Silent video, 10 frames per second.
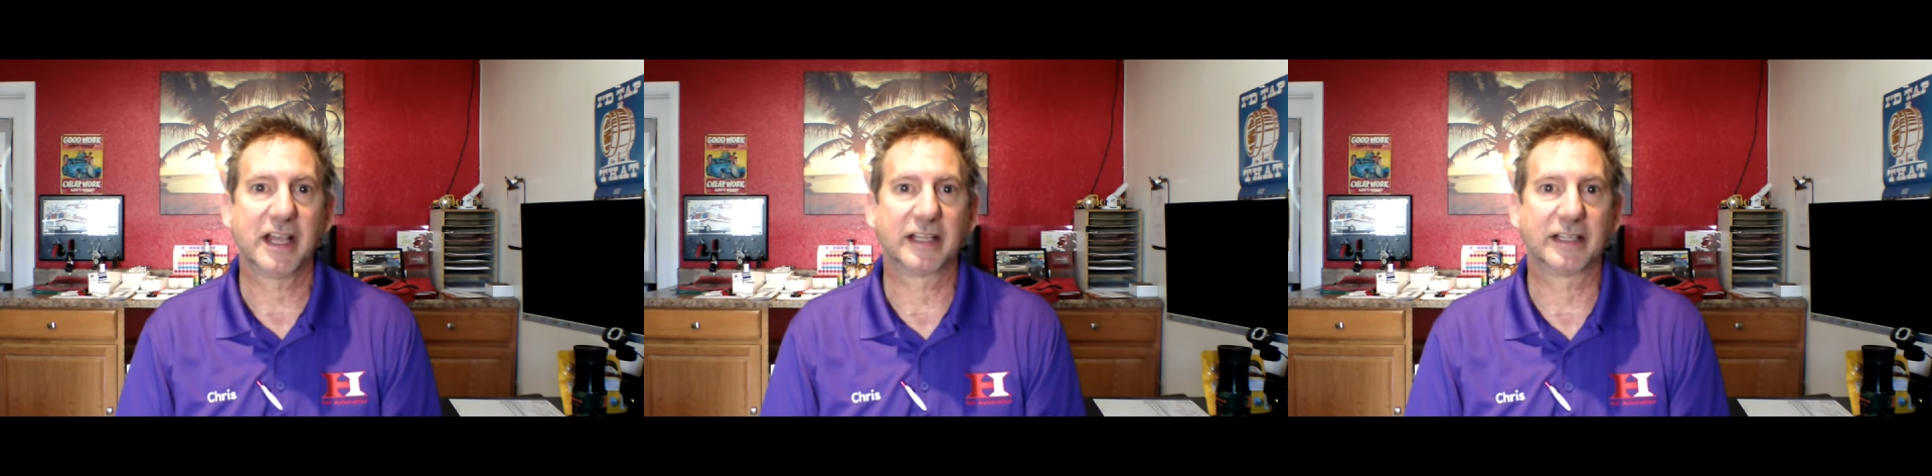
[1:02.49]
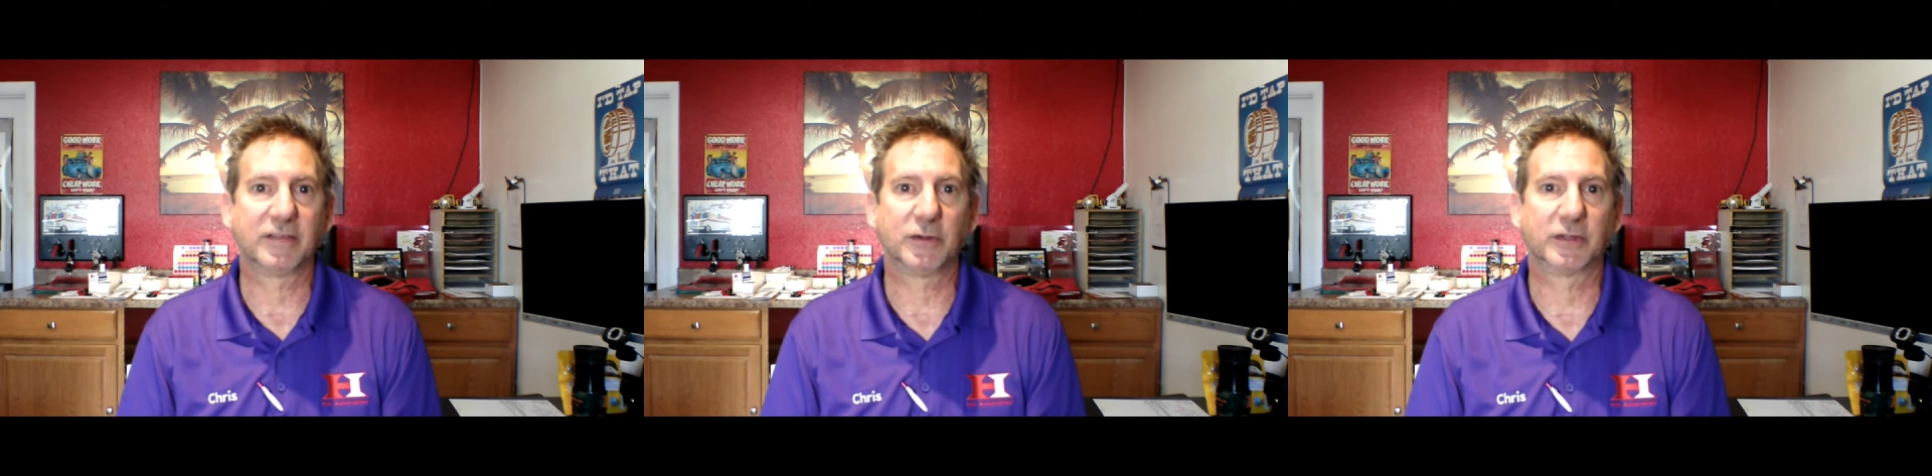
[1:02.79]
and
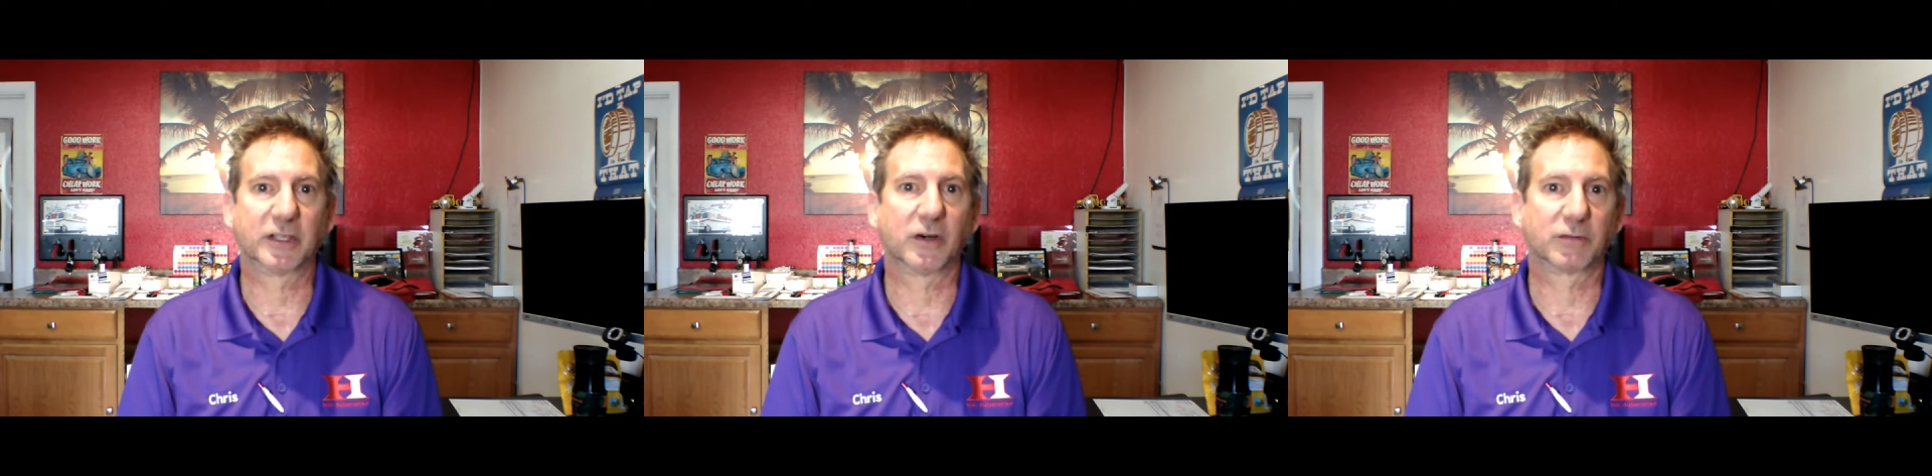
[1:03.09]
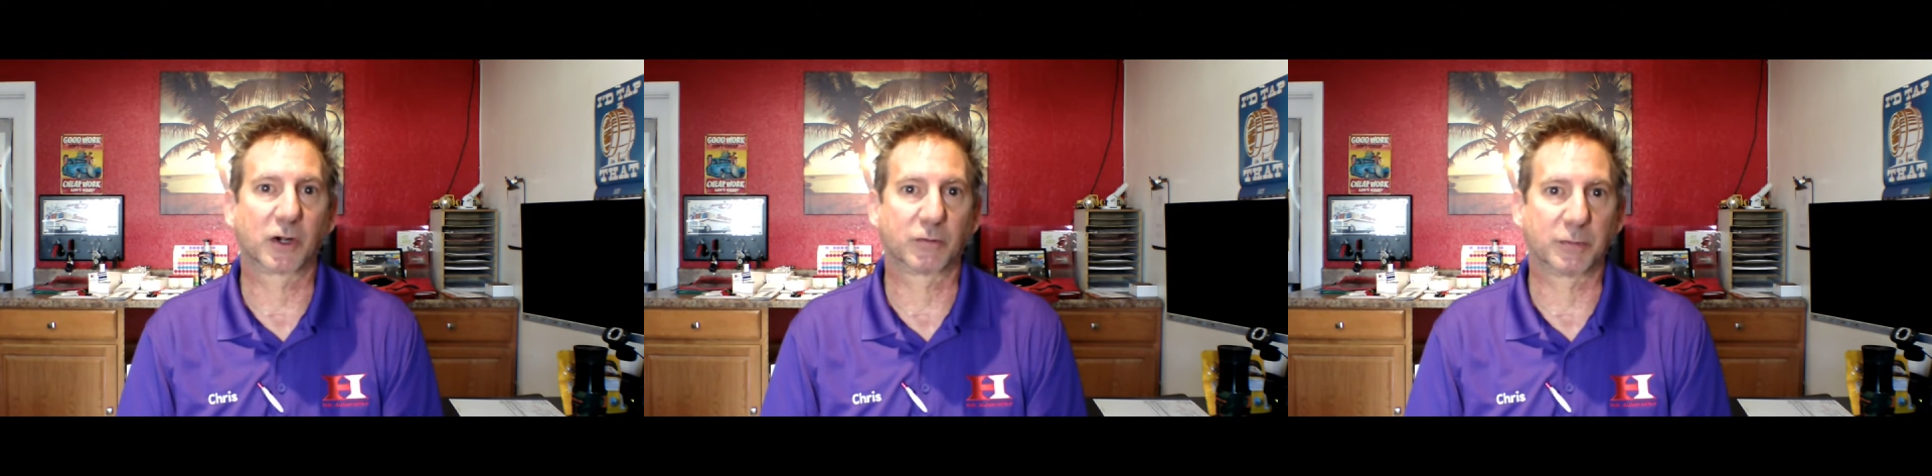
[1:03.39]
give you an
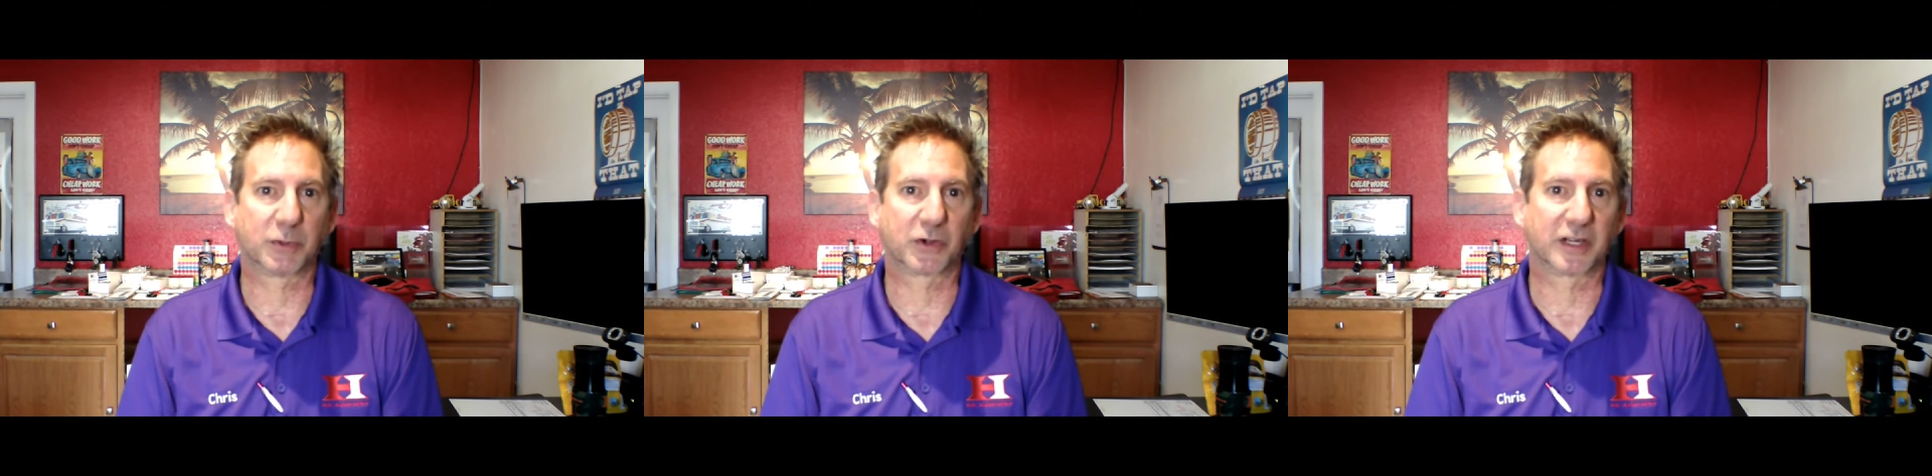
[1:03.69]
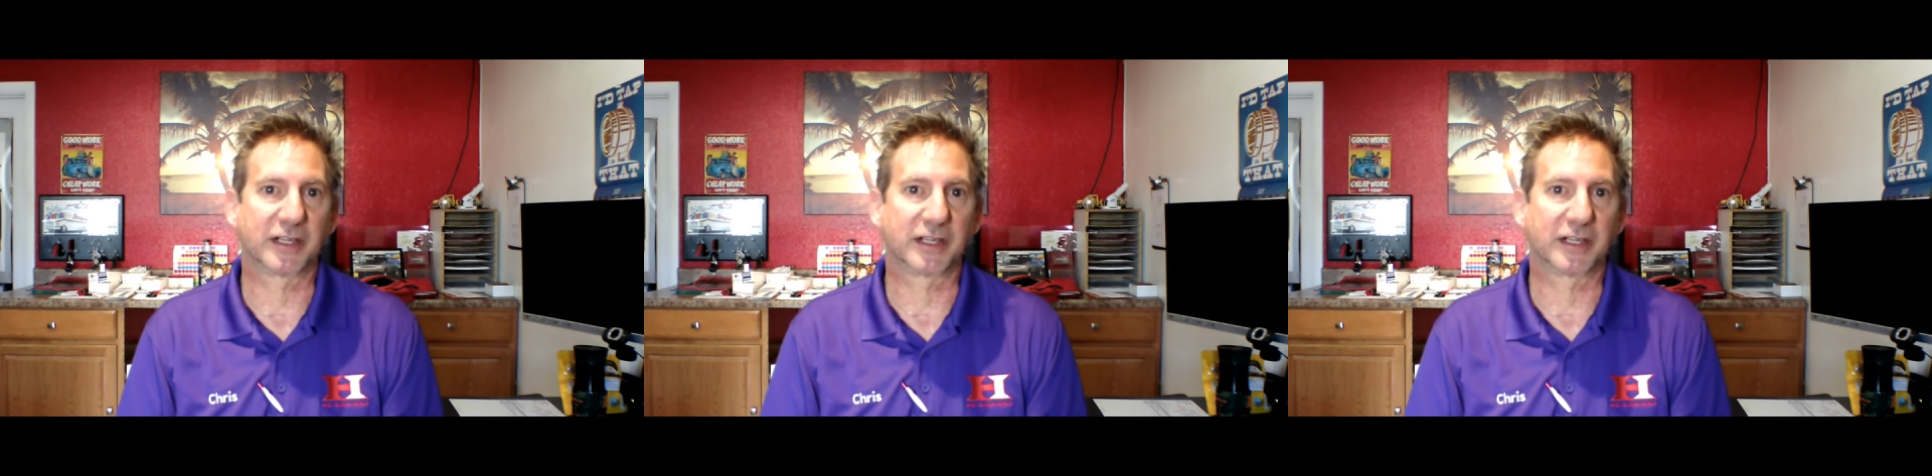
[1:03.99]
overall report